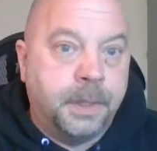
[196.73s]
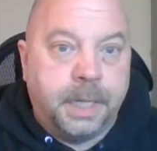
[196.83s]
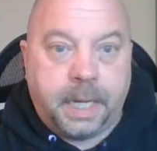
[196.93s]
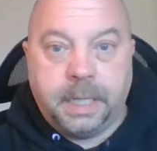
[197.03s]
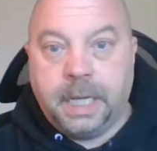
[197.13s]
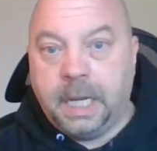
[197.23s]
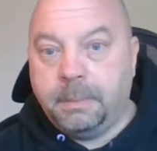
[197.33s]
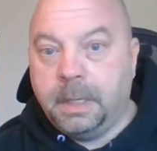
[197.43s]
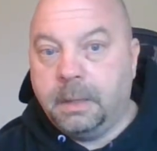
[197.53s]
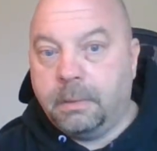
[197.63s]
in
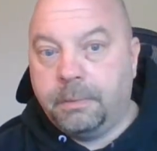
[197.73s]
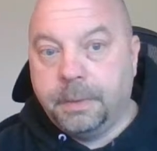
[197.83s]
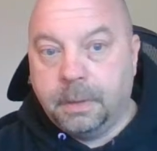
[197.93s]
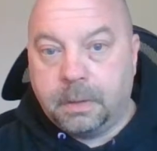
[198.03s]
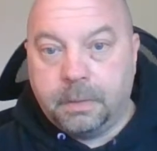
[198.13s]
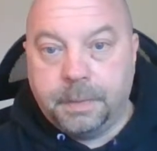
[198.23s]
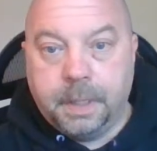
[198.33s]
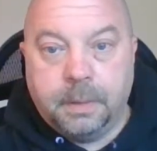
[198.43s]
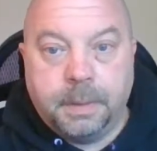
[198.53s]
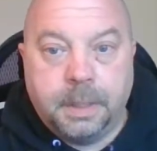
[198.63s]
academia and through your
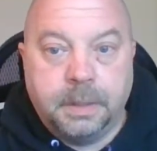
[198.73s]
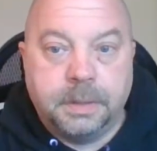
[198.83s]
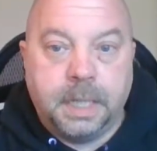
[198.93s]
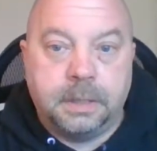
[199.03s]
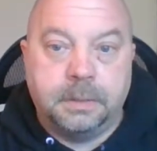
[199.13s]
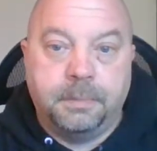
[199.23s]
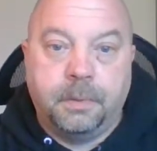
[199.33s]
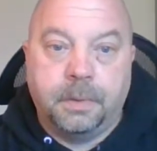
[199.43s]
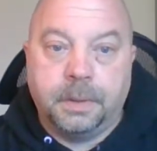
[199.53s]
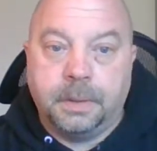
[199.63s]
career because that's
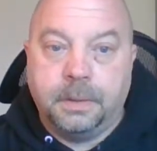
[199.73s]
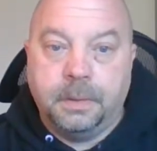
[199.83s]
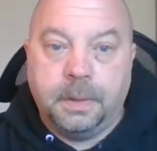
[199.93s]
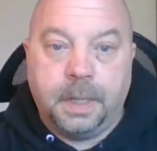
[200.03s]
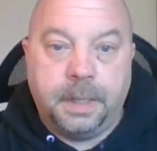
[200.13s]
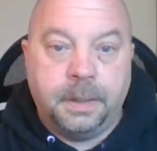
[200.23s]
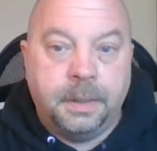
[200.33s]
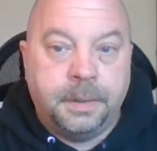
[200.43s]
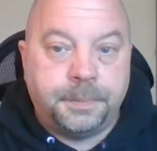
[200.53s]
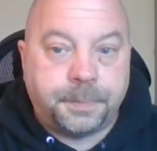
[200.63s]
important to do
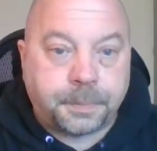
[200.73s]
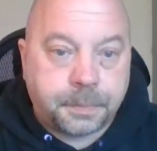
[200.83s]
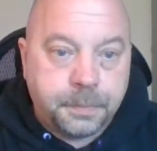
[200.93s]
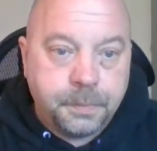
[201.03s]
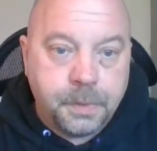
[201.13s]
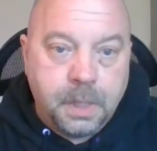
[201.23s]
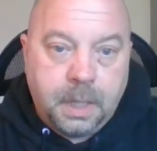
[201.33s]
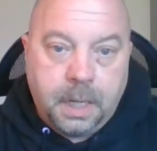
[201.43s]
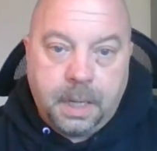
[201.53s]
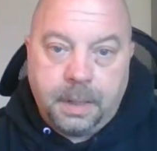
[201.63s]
that.
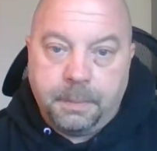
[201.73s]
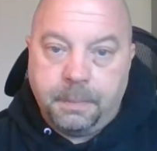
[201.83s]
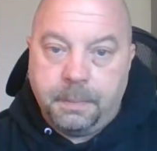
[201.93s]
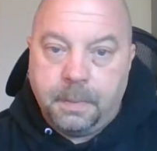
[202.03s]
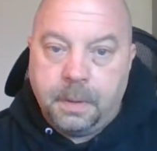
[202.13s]
Um,